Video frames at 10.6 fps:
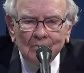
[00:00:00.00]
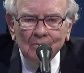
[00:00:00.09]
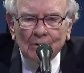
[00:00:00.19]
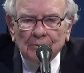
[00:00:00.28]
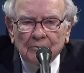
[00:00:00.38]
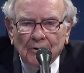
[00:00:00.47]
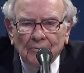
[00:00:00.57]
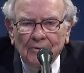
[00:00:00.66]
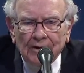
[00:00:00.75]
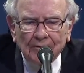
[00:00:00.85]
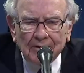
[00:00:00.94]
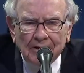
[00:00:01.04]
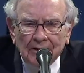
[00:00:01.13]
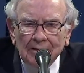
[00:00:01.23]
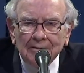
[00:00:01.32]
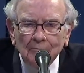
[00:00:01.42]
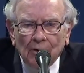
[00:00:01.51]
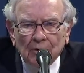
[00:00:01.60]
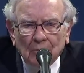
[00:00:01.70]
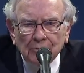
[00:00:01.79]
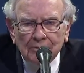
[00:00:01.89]
terms of a very, very, well,
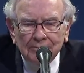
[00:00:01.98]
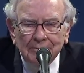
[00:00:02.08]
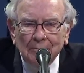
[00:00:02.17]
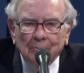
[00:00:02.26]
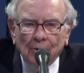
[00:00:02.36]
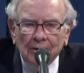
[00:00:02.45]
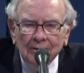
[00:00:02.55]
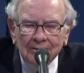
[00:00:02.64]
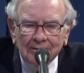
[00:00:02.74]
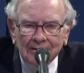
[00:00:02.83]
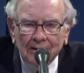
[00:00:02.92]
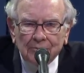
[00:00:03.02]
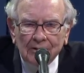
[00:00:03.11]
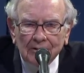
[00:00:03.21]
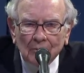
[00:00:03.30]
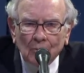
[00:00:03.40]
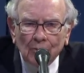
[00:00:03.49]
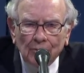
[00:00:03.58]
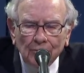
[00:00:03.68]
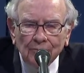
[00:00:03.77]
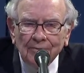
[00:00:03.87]
the most important country in the
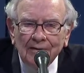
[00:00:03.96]
world,